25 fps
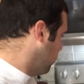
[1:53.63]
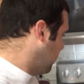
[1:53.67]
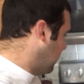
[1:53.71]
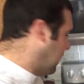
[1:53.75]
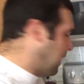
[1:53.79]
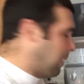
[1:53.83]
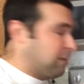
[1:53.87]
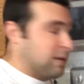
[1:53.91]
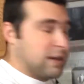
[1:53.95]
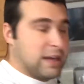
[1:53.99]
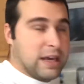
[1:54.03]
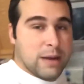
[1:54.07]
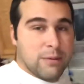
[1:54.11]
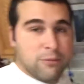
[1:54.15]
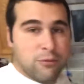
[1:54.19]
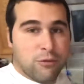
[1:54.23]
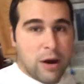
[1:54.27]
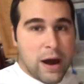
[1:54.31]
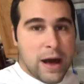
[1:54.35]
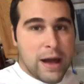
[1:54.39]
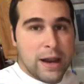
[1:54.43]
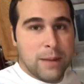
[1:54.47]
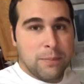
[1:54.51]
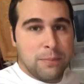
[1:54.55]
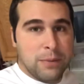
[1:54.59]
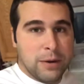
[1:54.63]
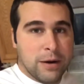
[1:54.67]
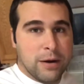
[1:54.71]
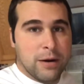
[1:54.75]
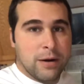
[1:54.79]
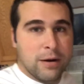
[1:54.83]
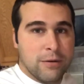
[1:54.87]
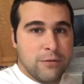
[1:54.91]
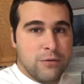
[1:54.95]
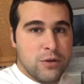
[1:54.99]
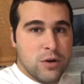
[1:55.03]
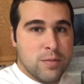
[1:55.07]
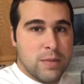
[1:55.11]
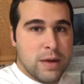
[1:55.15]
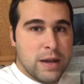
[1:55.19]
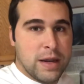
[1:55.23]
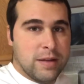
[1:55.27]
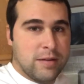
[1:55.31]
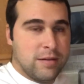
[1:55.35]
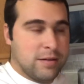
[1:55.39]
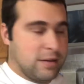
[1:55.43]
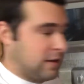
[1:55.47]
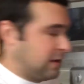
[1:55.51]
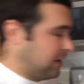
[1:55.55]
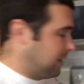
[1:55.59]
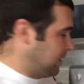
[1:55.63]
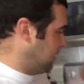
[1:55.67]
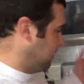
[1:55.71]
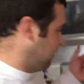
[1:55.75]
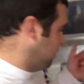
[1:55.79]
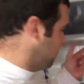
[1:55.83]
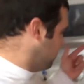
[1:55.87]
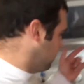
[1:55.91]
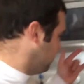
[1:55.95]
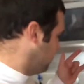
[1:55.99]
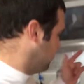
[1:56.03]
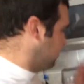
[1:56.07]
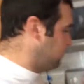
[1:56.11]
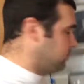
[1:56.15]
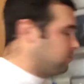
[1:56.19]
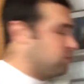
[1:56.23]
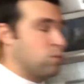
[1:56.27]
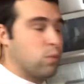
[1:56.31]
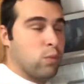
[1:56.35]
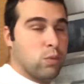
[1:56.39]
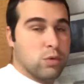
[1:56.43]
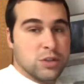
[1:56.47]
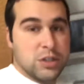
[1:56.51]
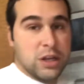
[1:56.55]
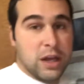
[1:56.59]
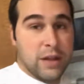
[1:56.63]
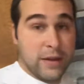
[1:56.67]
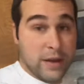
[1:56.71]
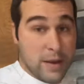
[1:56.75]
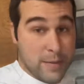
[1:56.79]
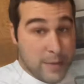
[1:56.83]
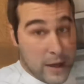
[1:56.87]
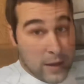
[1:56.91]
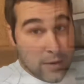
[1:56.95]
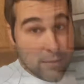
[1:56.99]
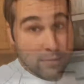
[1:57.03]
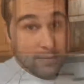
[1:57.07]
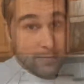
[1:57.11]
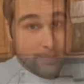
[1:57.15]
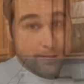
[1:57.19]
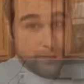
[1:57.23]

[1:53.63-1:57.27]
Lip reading: I'm gonna get them fried up here in a few minutes and we'll see how they come out.